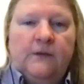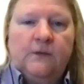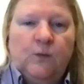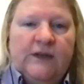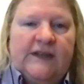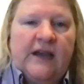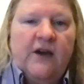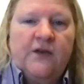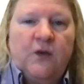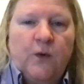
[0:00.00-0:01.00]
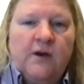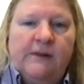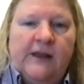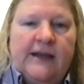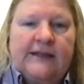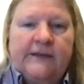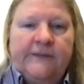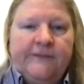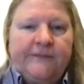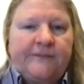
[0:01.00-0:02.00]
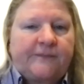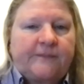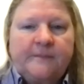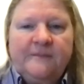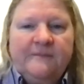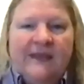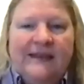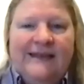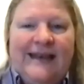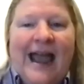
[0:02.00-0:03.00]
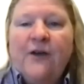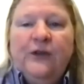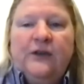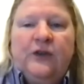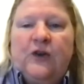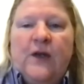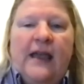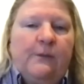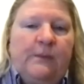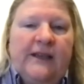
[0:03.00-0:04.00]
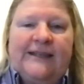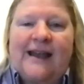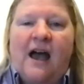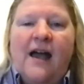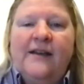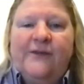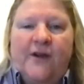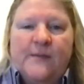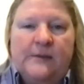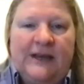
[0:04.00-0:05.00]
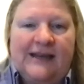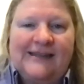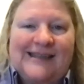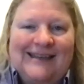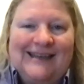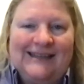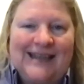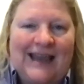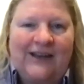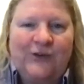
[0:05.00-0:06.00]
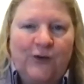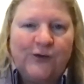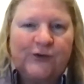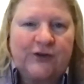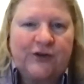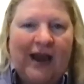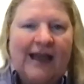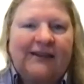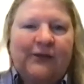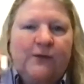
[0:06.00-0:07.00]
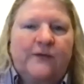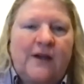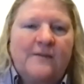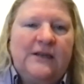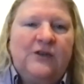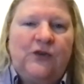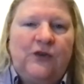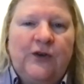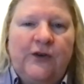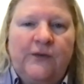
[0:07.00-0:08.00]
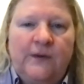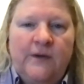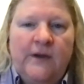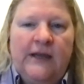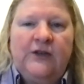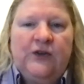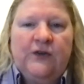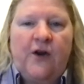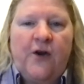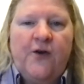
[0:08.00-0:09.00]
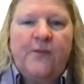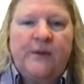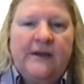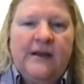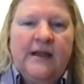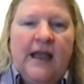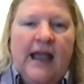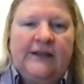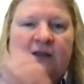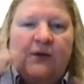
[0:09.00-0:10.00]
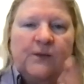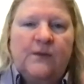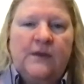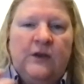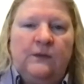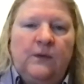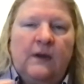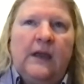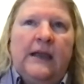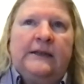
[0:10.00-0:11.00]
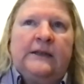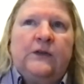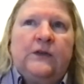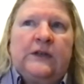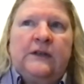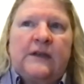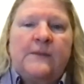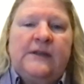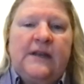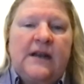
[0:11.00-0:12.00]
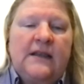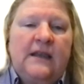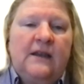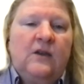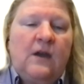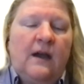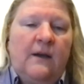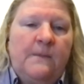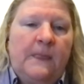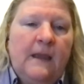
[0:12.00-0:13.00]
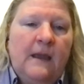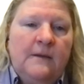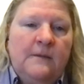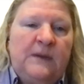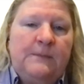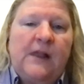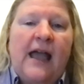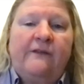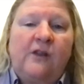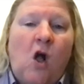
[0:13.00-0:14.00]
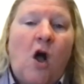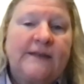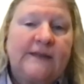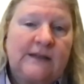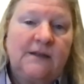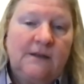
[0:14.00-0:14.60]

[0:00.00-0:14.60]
was there in the workplace, now you don't have a place to hide from it, because that control structure has to have come into your home. And so to some extent, I think people have lost